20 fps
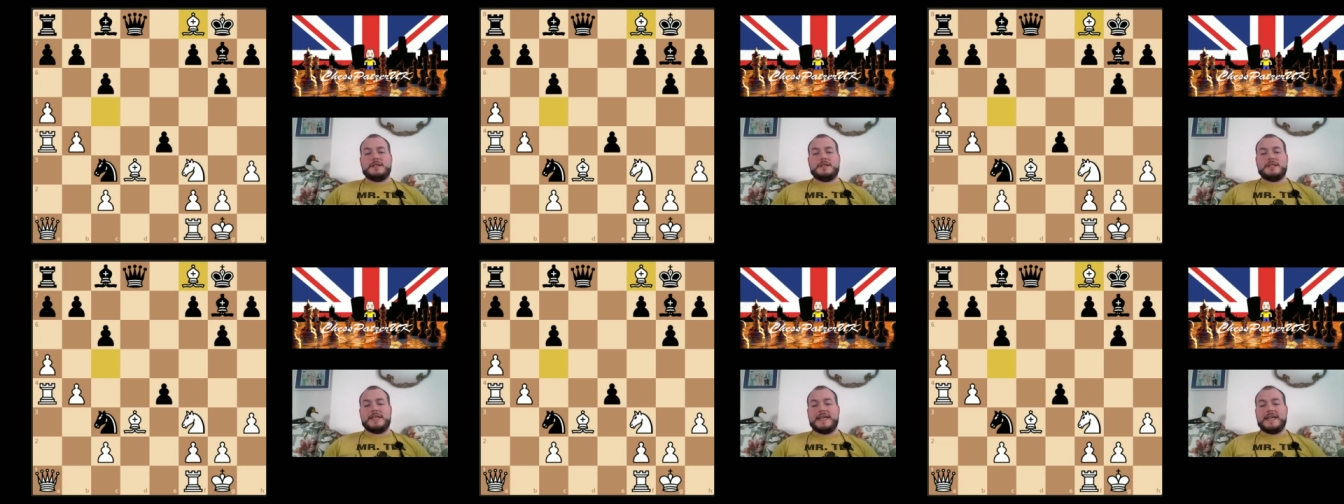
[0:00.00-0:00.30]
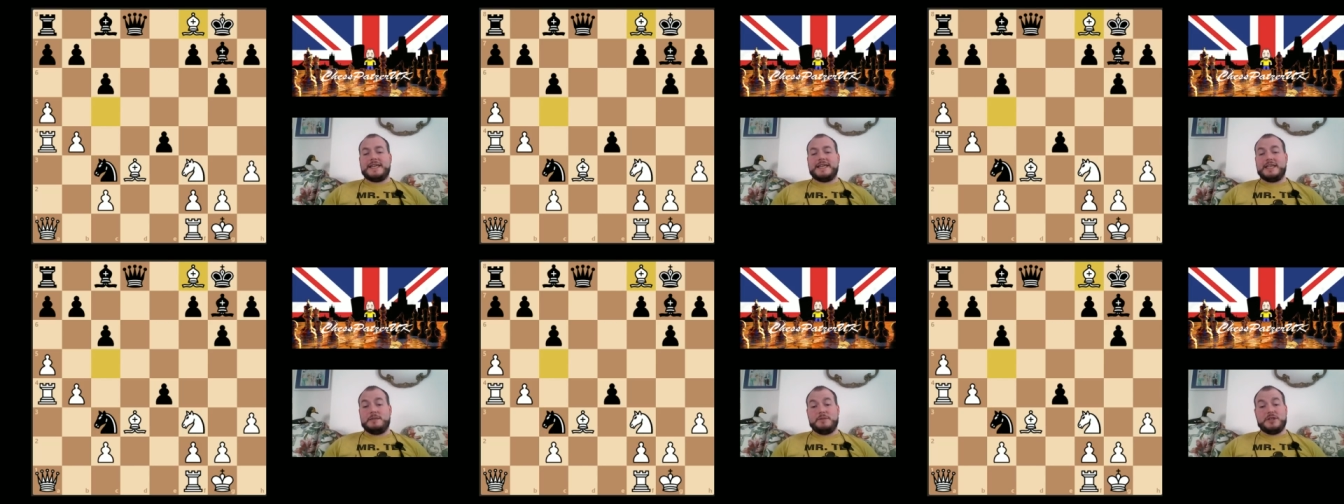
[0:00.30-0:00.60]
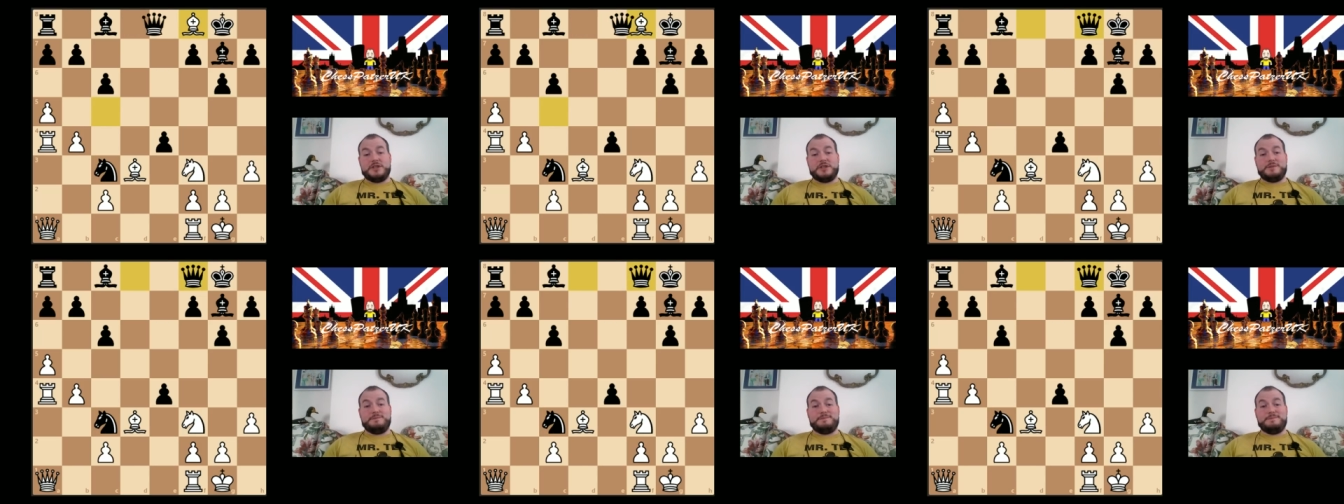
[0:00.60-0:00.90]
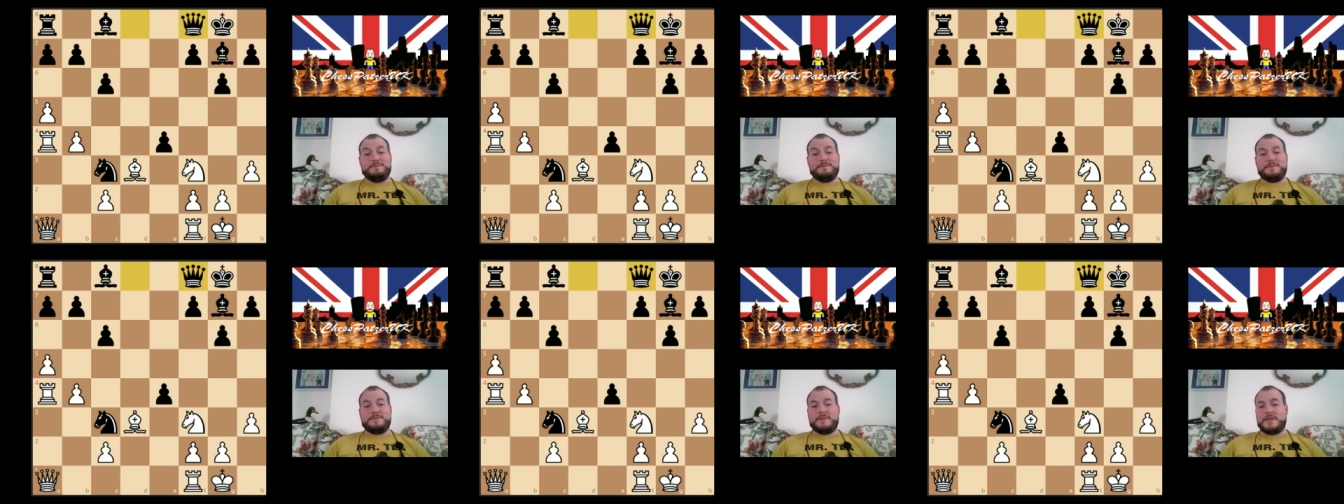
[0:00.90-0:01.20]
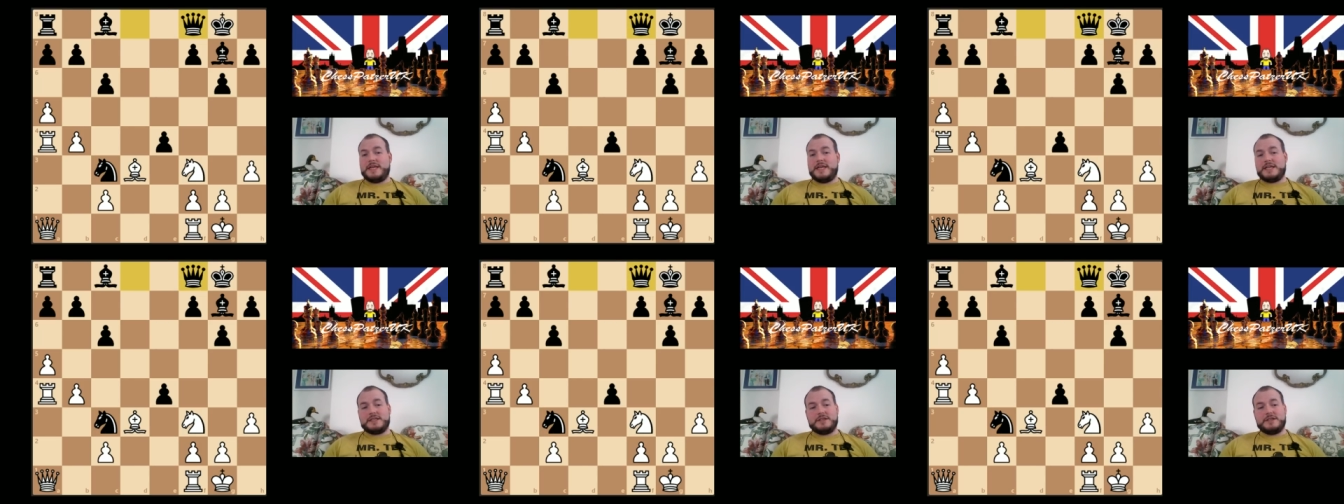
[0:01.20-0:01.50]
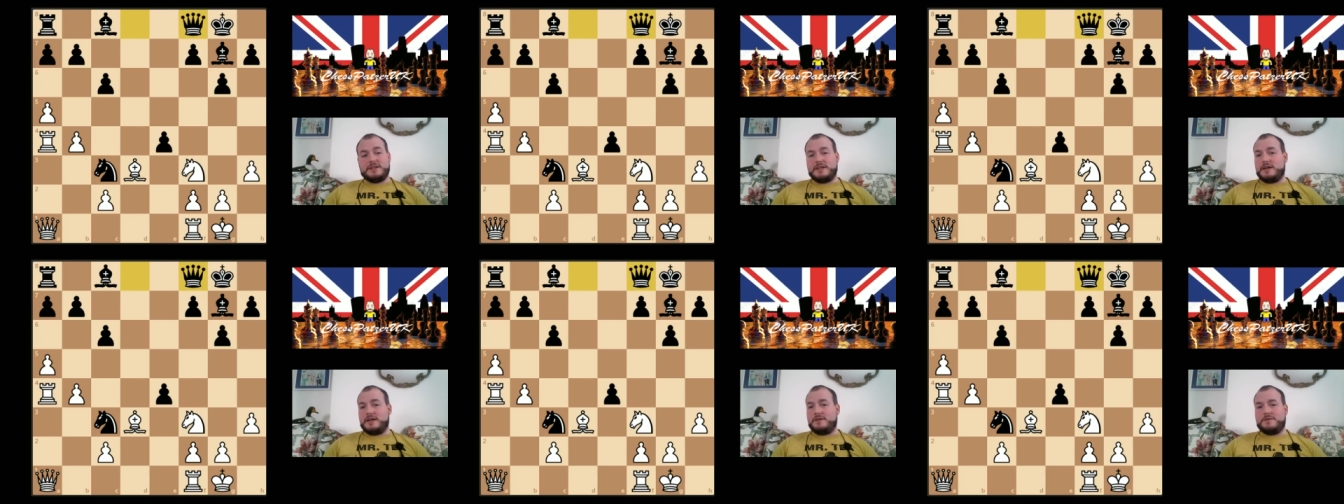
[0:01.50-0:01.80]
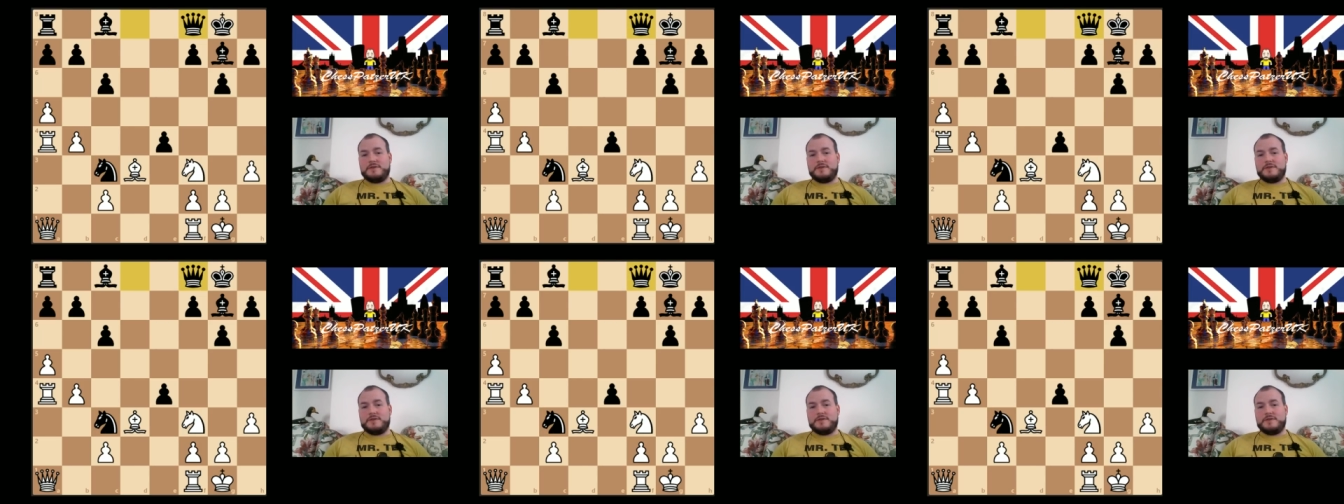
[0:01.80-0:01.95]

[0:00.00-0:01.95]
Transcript: taking the bishop. That's good enough.